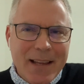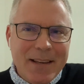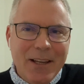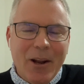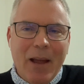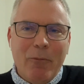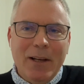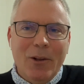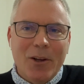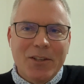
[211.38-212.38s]
have we
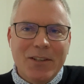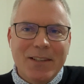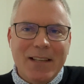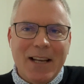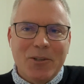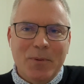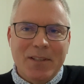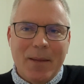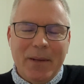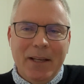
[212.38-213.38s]
lost touch with
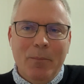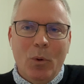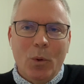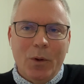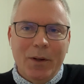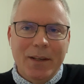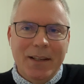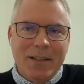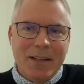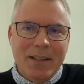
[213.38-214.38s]
something important,
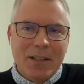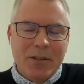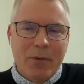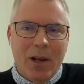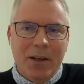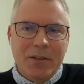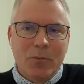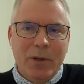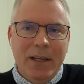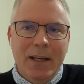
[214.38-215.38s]
is as follows.
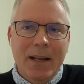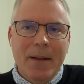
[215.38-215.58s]
We